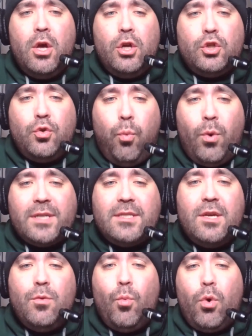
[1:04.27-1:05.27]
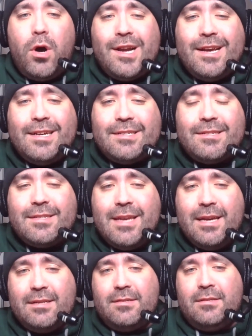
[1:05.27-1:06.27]
21
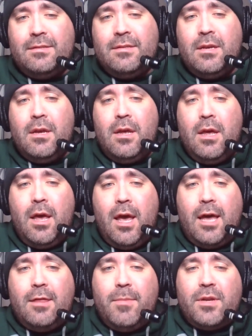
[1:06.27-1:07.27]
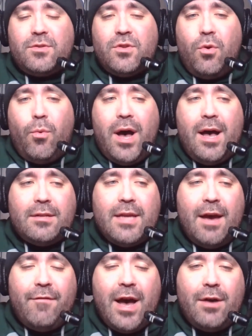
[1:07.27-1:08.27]
assists. And the Minnesota Wild
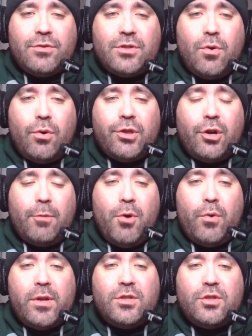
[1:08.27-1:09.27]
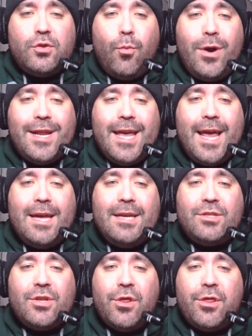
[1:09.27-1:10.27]
have outscored their opponents
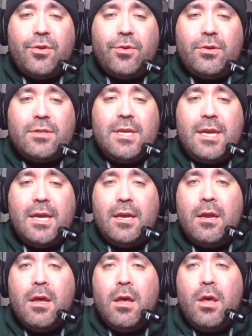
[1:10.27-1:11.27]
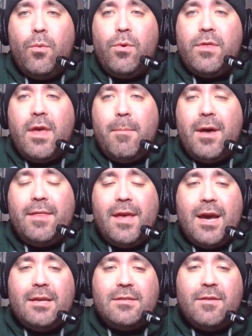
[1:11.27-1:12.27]
28 to 13 with him on the
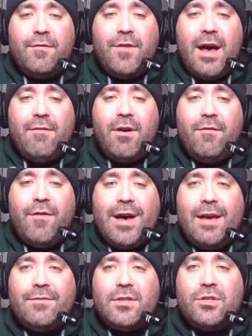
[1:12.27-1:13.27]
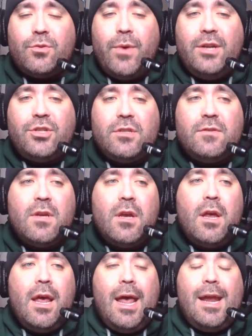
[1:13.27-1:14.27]
ice in five on five situations.
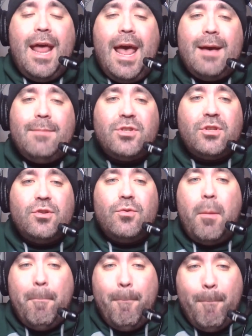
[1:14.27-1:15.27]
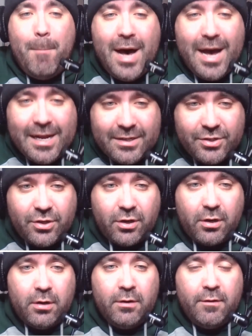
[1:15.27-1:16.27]
An absolute
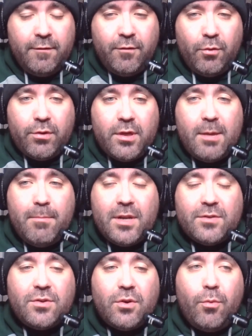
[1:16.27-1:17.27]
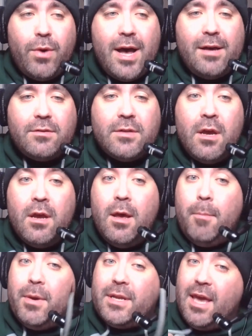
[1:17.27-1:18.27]
monster for the Minnesota Wild.
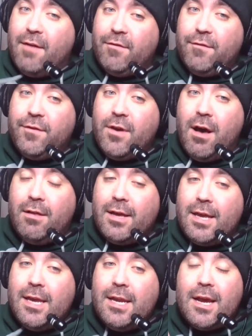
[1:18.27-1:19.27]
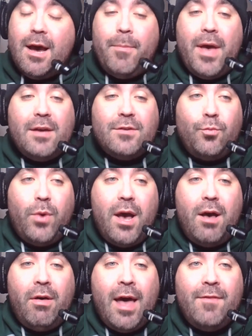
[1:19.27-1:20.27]
But Kevin Fiala heating up as
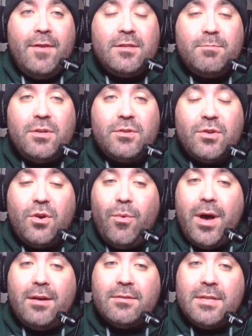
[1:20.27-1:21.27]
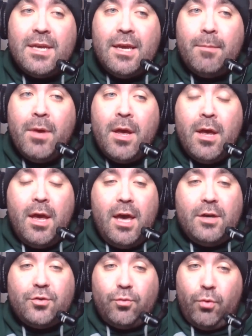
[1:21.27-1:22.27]
well. And this Minnesota Wild team
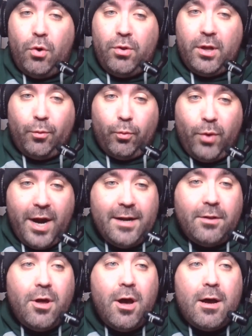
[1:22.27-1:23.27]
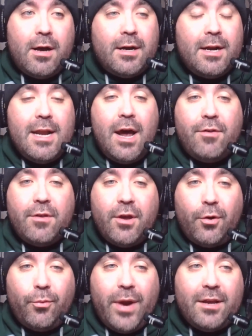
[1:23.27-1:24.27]
is rolling right along now that
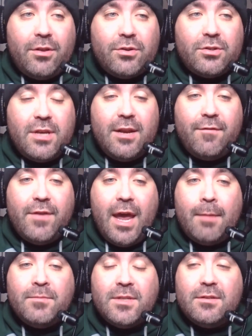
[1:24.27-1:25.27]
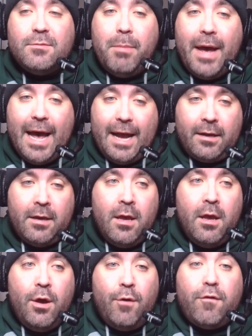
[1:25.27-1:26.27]
their regular slate of games is back.
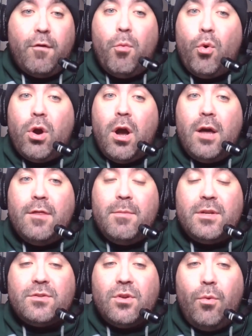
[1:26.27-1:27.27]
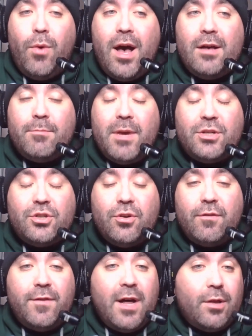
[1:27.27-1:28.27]
For more on the Minnesota Wild, make sure
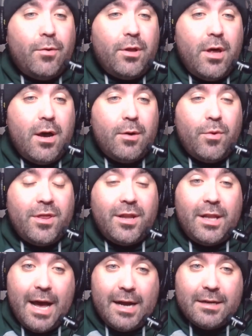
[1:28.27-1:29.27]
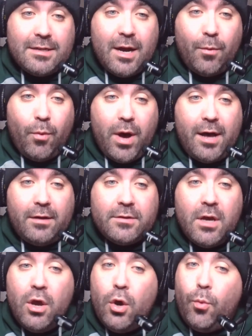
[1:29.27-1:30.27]
to follow along with Locked On Wild
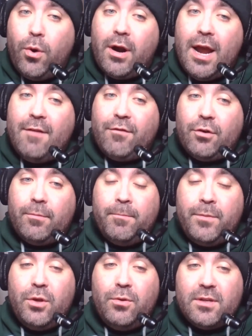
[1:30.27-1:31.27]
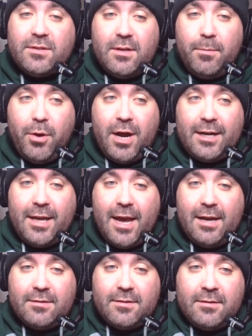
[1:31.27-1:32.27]
wherever you listen to
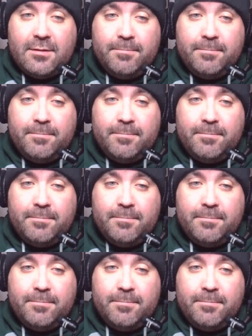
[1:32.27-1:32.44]
podcasts.